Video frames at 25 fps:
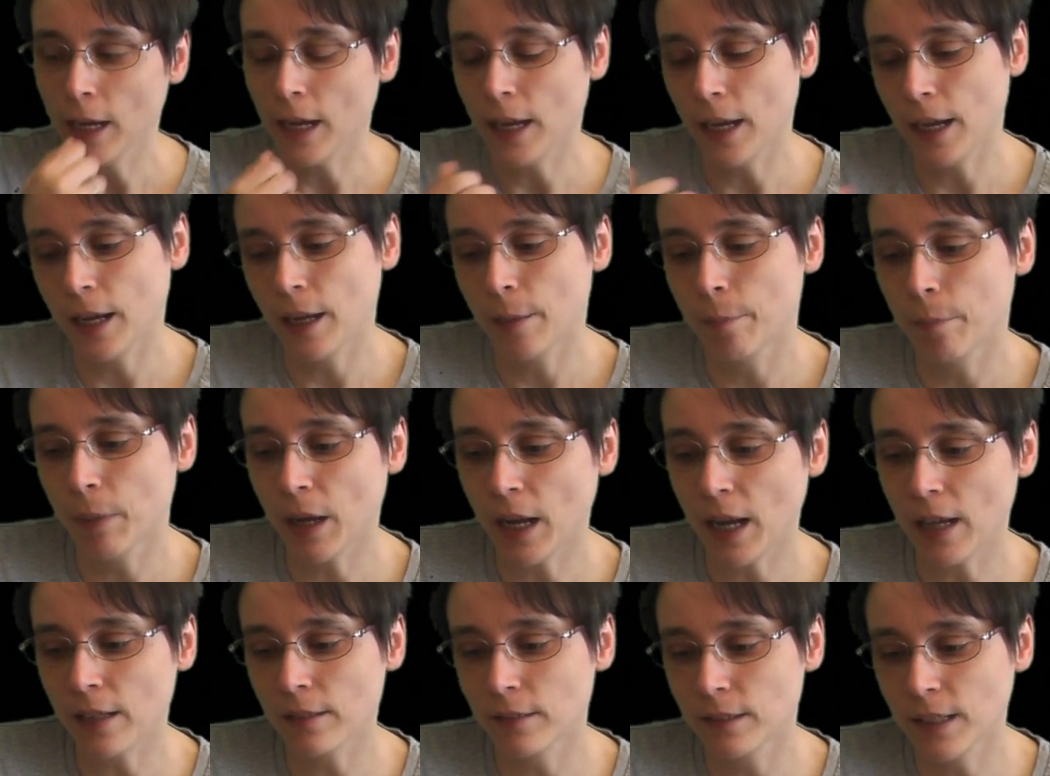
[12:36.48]

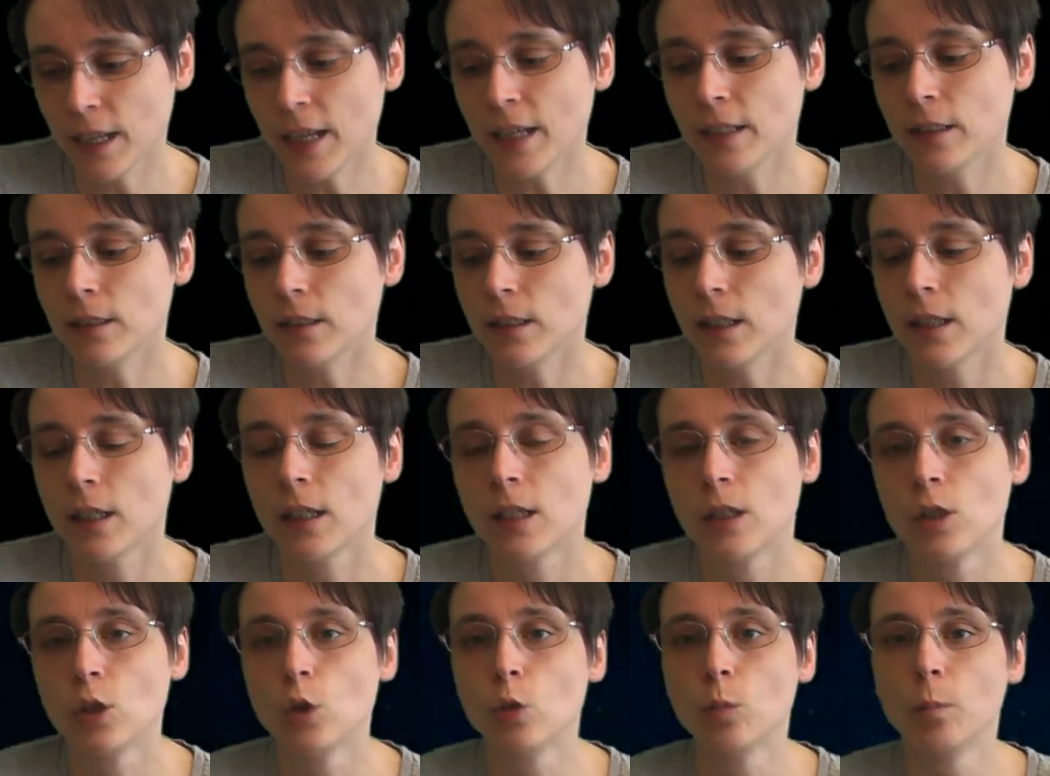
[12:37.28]
and then
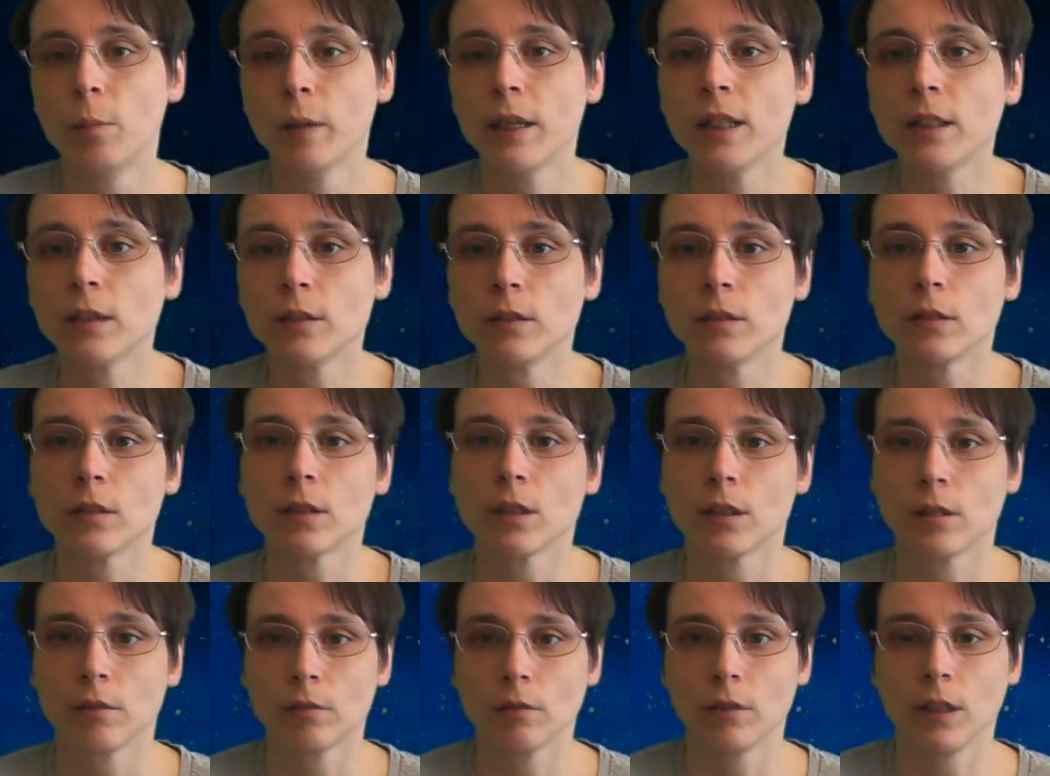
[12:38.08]
you
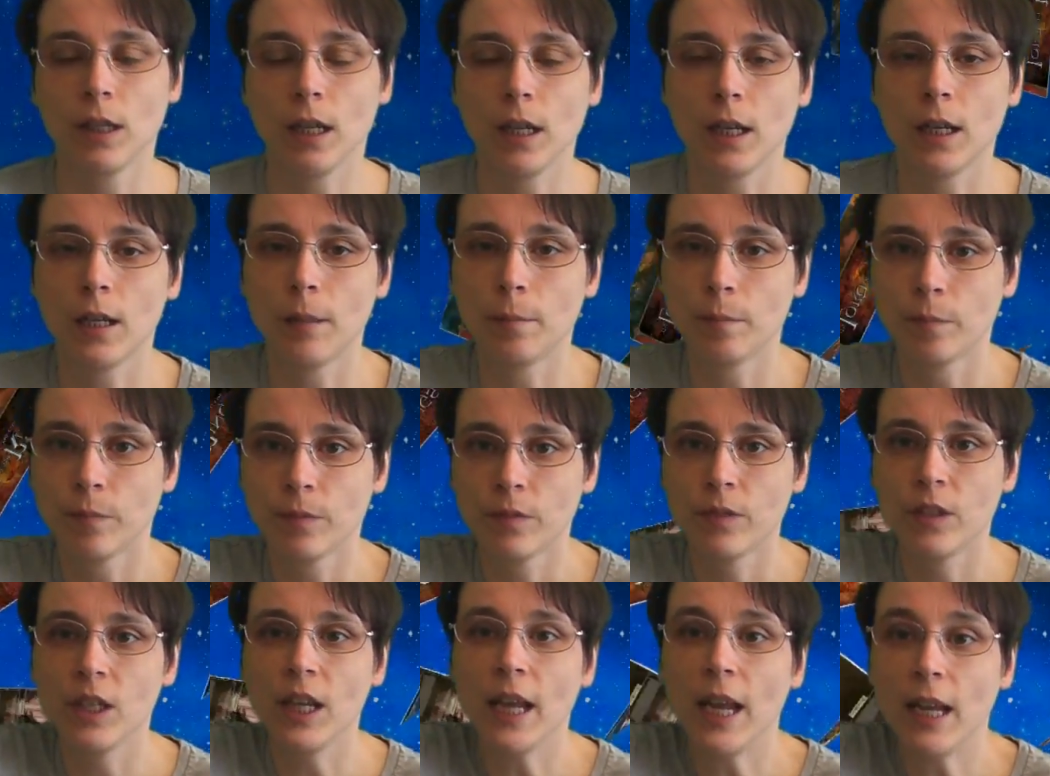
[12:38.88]
build
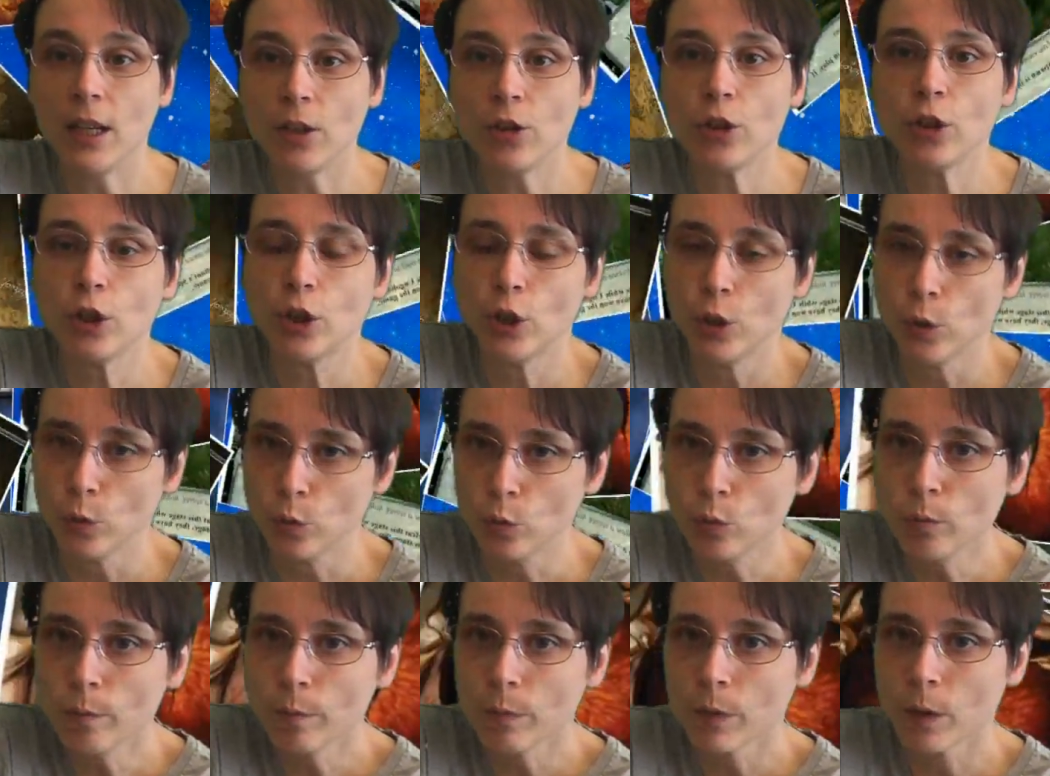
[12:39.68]
the
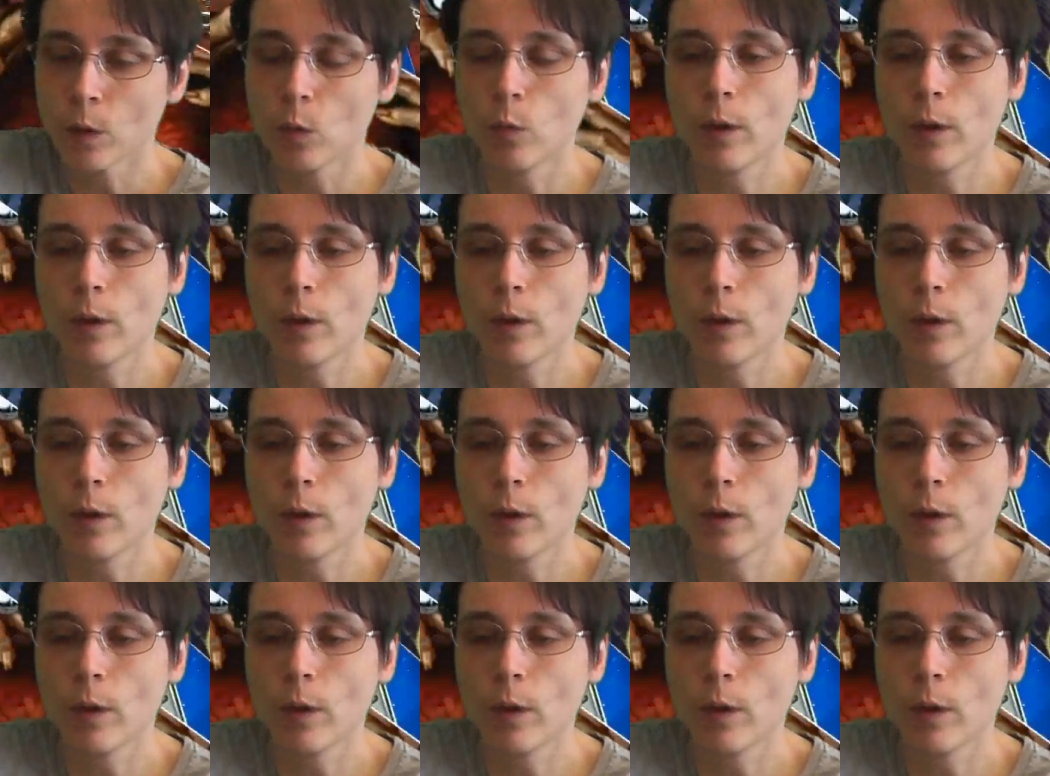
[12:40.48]
HQ,